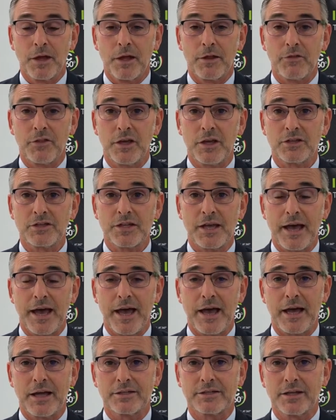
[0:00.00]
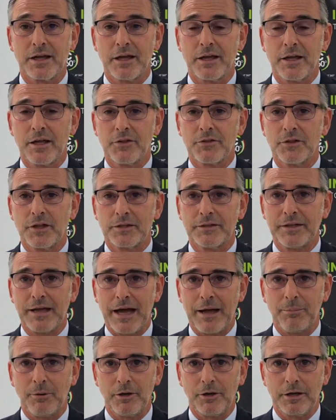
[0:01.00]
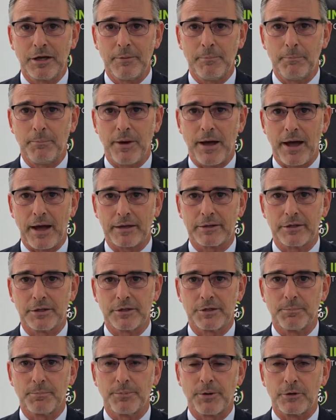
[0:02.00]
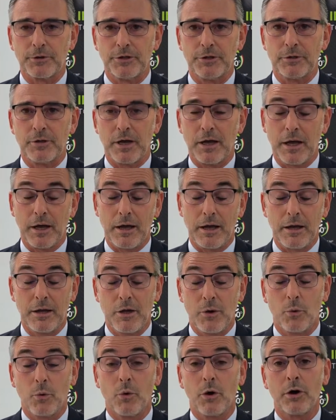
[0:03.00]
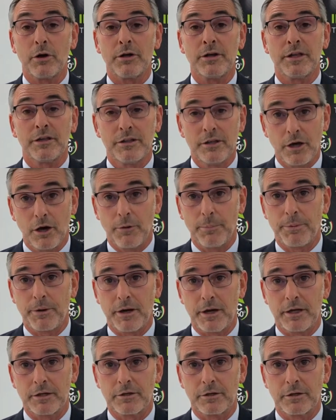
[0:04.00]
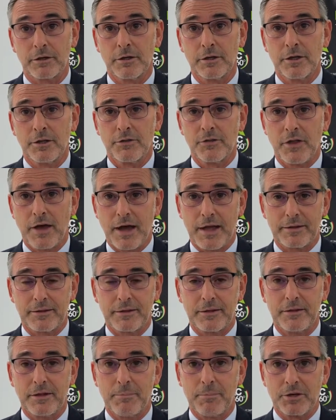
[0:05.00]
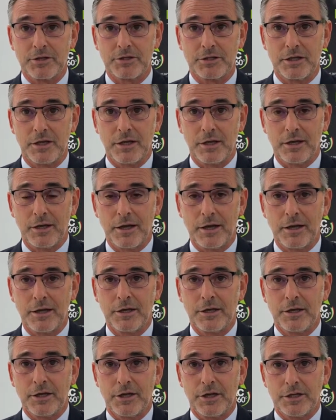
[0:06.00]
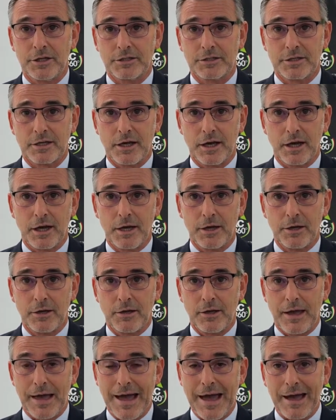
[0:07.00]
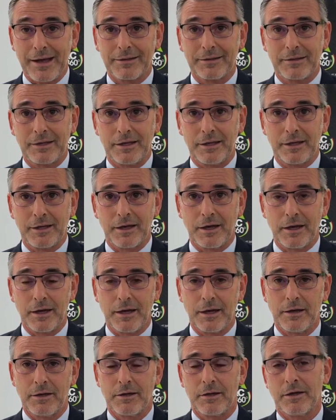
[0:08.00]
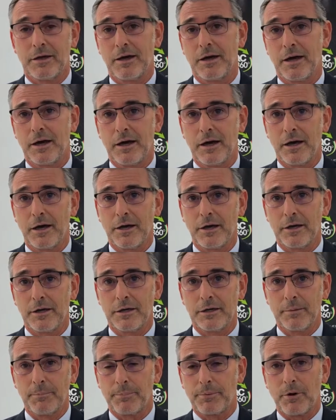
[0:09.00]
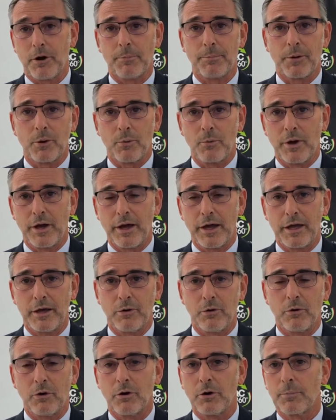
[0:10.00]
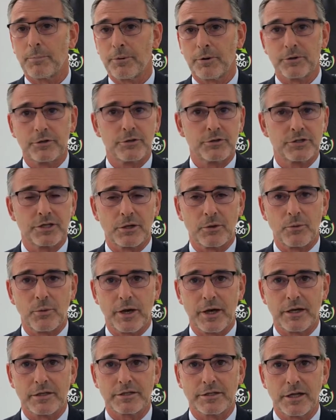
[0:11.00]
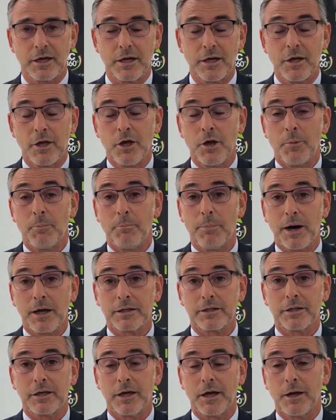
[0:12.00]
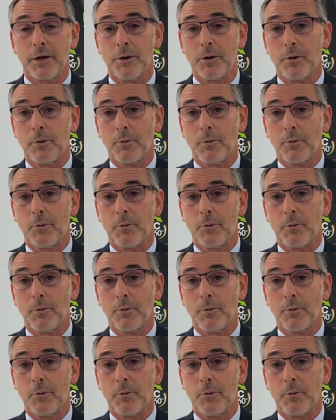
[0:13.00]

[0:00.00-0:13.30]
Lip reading: This has the double impact, warning the operator that the machine is acting in a proper way or producing waste, but